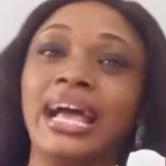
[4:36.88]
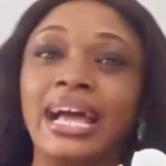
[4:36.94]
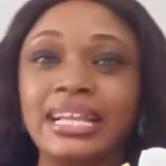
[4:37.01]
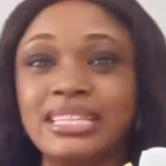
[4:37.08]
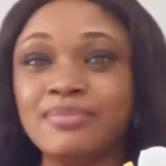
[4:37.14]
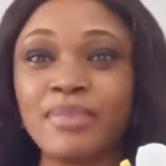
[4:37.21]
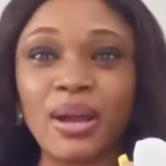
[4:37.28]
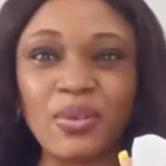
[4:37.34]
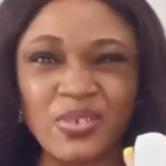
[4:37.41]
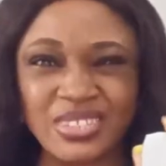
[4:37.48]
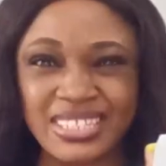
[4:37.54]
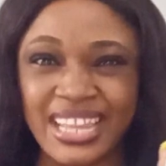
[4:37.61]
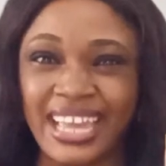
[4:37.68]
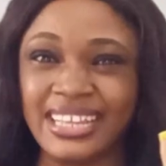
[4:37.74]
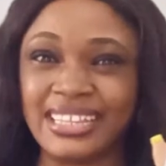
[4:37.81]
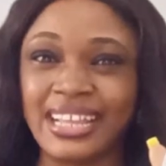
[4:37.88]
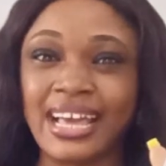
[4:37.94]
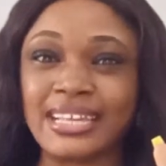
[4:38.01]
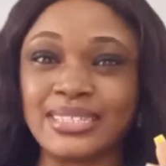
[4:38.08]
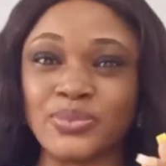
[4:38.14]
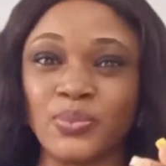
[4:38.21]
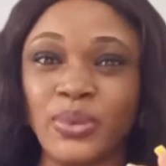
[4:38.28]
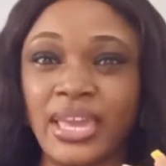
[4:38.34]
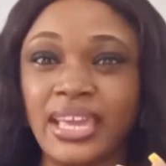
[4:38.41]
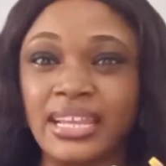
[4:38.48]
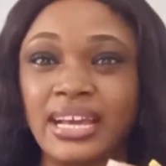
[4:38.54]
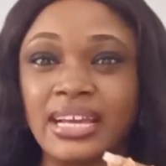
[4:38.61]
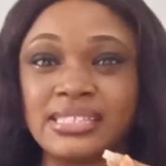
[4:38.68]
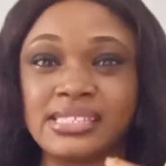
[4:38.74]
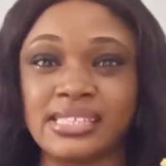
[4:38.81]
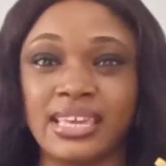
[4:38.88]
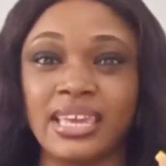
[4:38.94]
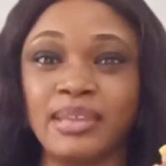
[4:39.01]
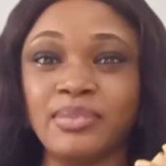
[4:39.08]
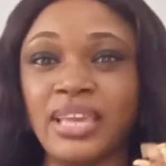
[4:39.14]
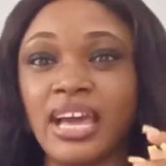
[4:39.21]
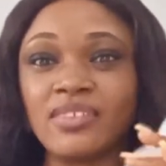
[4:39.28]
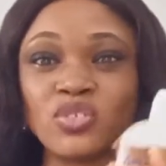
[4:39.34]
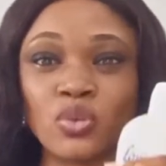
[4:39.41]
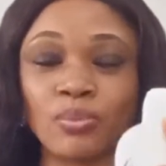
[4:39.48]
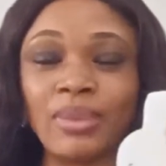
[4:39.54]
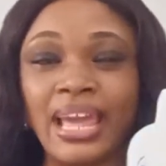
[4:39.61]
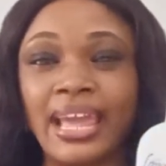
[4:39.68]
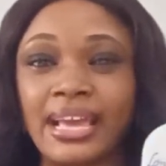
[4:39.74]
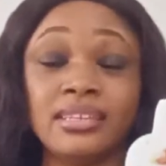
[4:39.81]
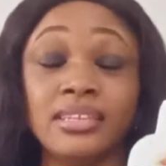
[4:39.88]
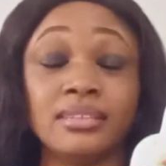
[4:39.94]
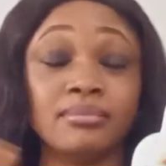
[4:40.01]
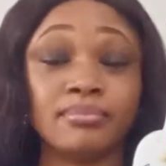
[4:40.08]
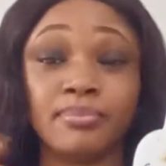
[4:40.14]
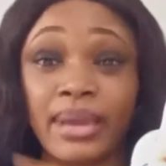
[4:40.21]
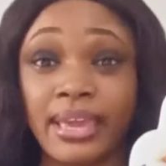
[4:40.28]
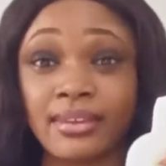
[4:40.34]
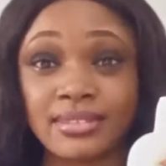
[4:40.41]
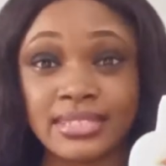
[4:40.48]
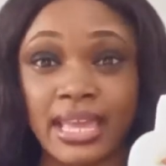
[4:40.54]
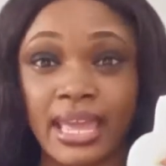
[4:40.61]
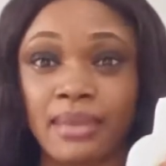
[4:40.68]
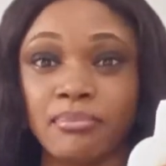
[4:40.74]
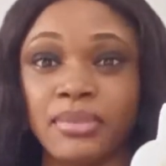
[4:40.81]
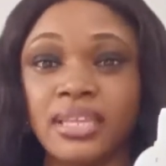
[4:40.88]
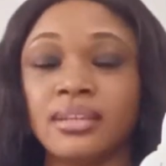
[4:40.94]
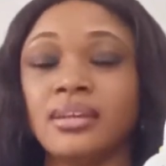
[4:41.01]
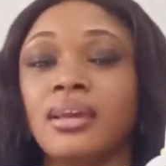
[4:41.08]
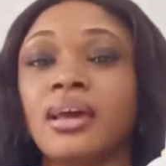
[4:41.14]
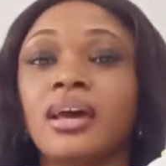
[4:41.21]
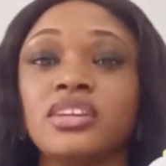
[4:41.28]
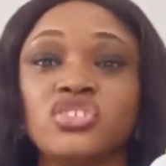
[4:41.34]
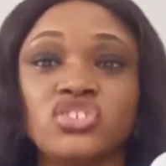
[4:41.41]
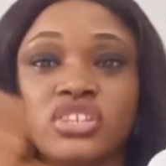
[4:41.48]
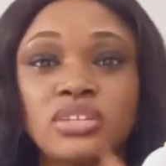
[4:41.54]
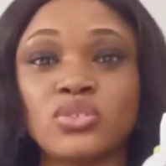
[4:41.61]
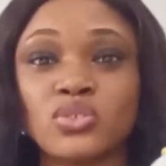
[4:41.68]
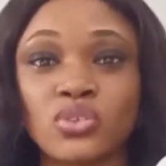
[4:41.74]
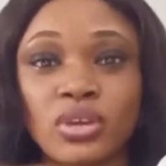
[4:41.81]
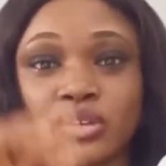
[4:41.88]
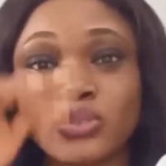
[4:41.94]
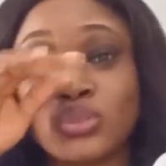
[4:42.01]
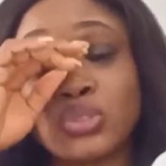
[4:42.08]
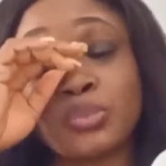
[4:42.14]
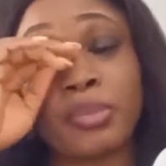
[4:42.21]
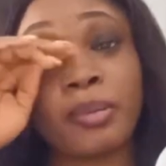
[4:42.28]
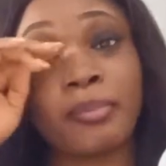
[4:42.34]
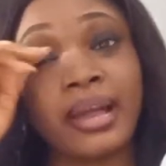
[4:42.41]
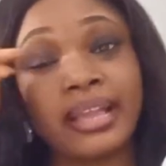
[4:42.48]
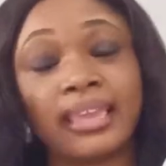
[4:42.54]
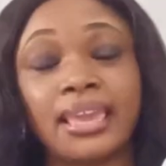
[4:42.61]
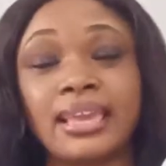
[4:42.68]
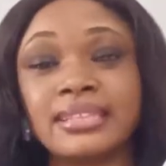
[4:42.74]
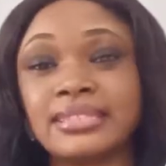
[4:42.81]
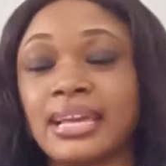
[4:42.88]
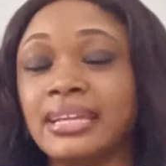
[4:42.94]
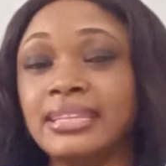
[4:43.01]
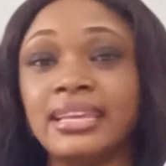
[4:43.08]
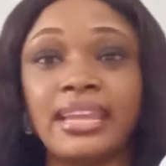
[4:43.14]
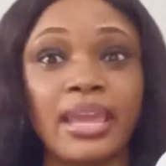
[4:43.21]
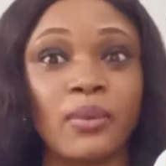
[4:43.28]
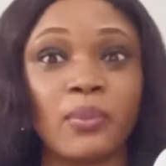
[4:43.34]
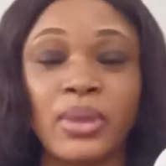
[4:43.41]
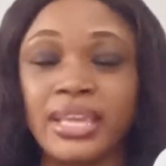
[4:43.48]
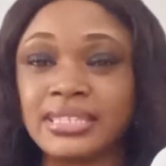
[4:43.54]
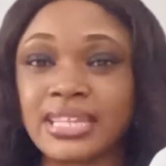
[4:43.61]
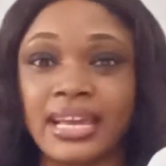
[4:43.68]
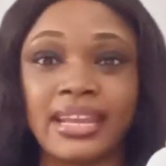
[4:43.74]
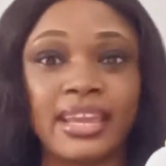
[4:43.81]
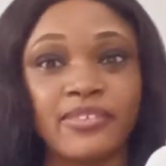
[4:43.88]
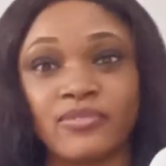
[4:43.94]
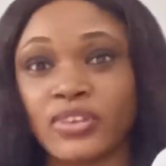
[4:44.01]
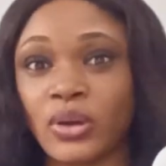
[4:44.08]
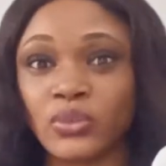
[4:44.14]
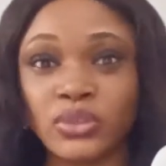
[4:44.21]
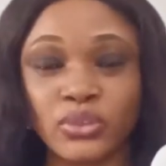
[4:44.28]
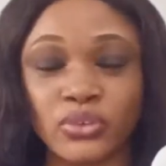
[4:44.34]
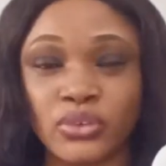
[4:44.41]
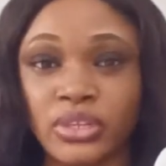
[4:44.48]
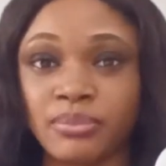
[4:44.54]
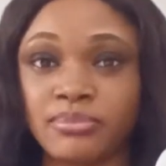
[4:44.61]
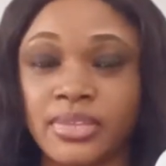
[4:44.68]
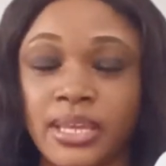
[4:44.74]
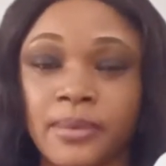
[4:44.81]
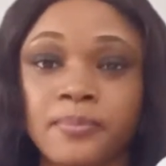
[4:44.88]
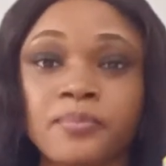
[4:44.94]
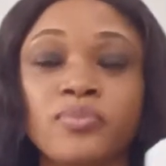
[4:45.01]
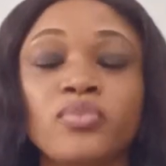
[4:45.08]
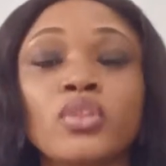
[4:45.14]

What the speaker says: And the man was like, that's weird, that and they have supplier in Bielsa. I mean, I checked so and so supermarket, and then I went and I found the cream there.